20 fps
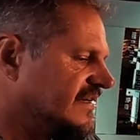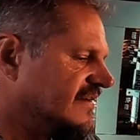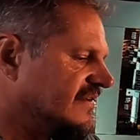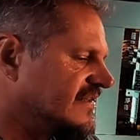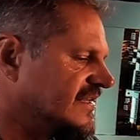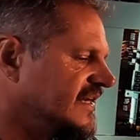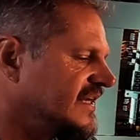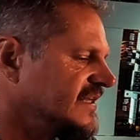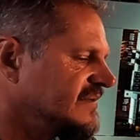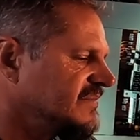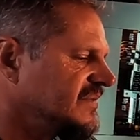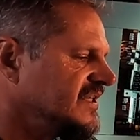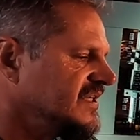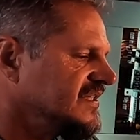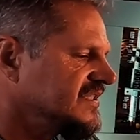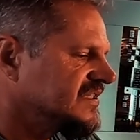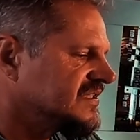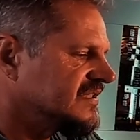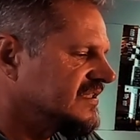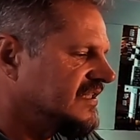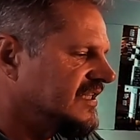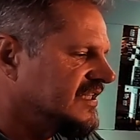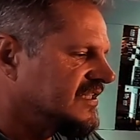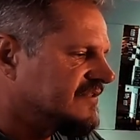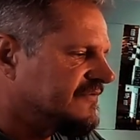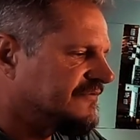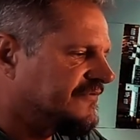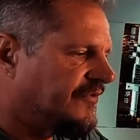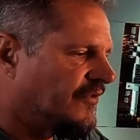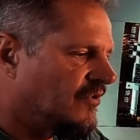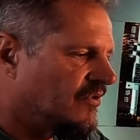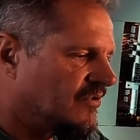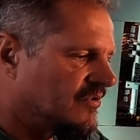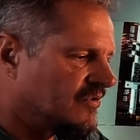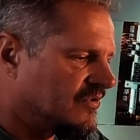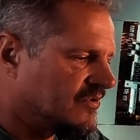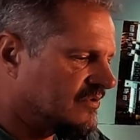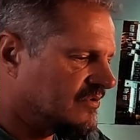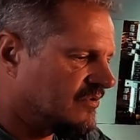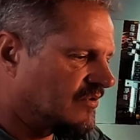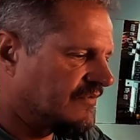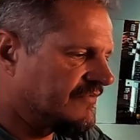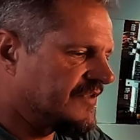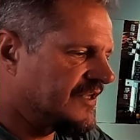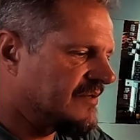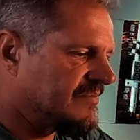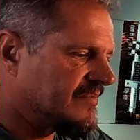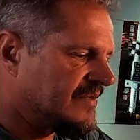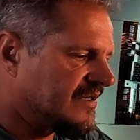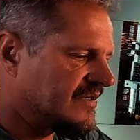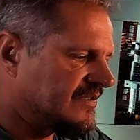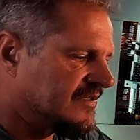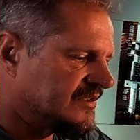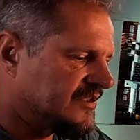then it means there's four of them